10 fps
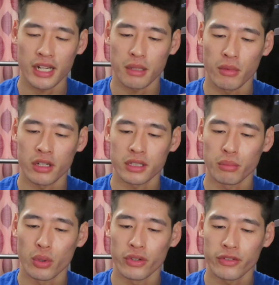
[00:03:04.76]
marks and
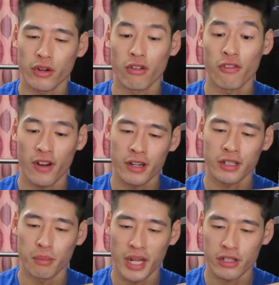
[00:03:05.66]
pores for a refined
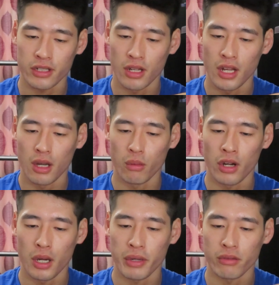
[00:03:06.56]
complexion while
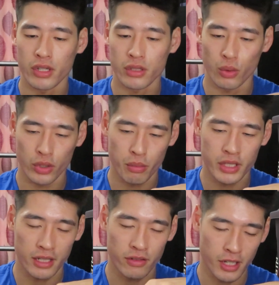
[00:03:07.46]
helping restore the
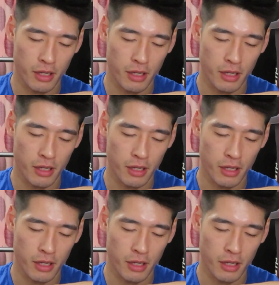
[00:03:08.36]
protective skin